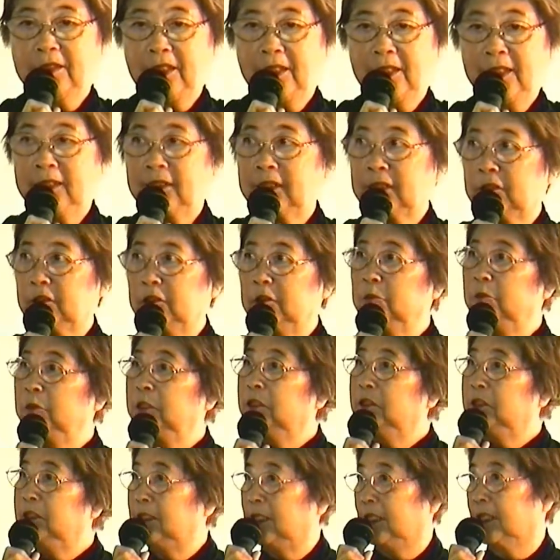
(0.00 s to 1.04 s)
classical
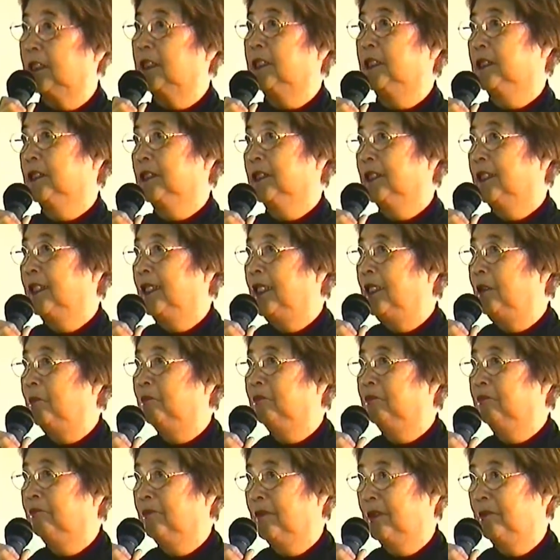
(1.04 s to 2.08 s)
music in
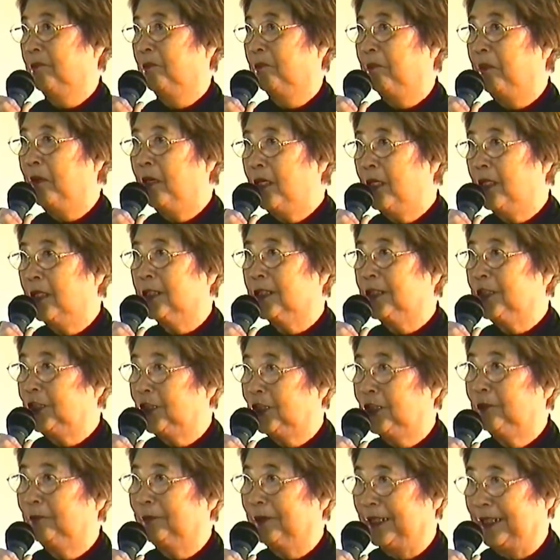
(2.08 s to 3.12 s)
Bonn,
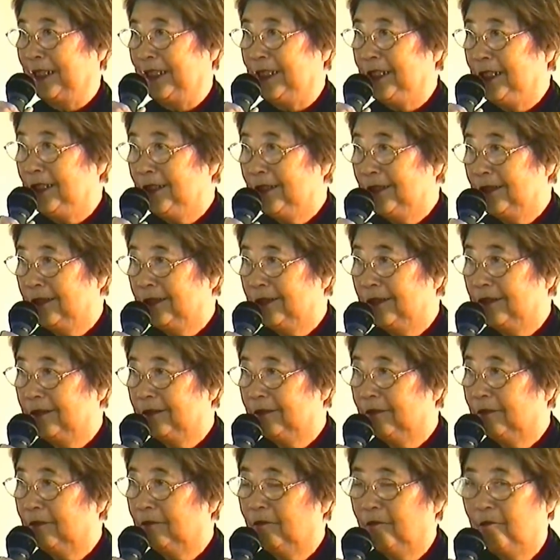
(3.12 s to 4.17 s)
Germany.
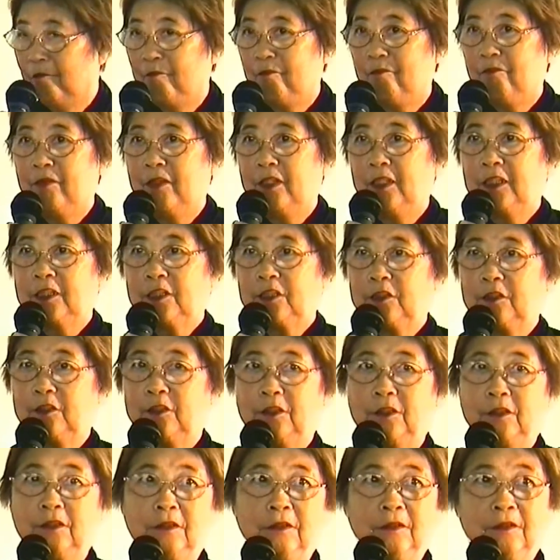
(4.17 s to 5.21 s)
So
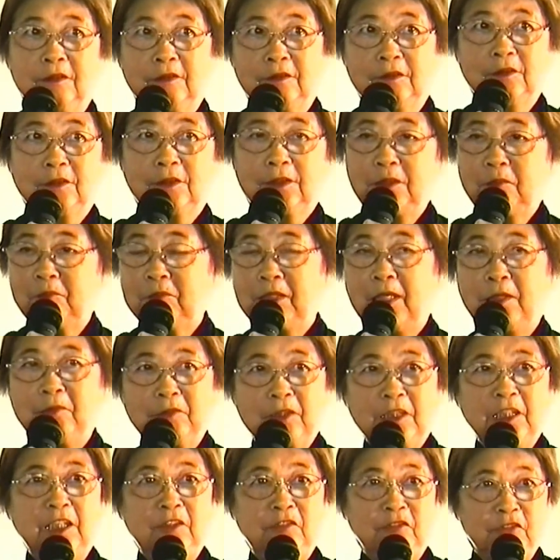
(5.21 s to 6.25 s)

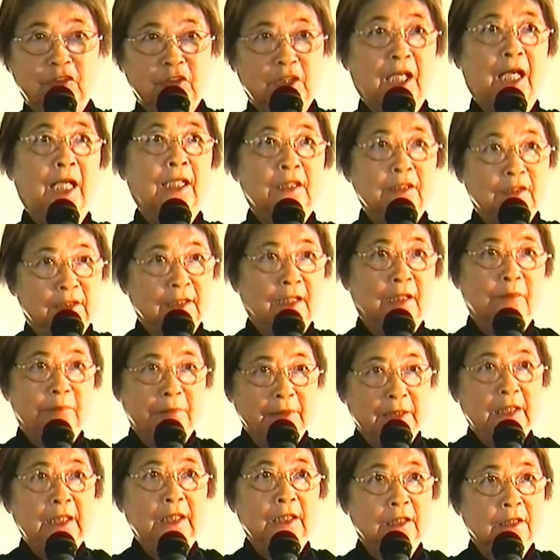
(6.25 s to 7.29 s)
sometimes he forgot
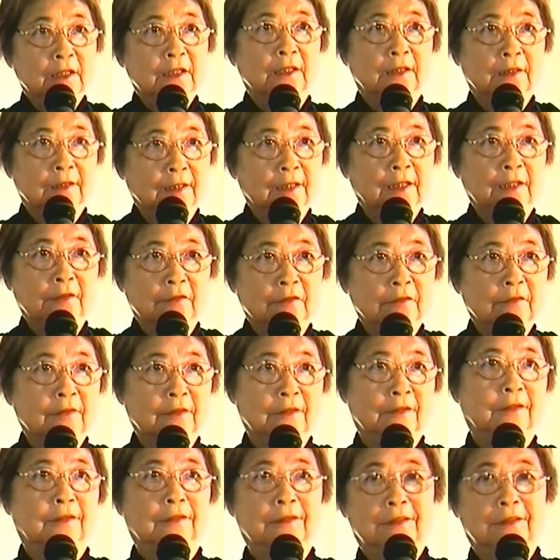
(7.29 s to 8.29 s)
Japanese and he would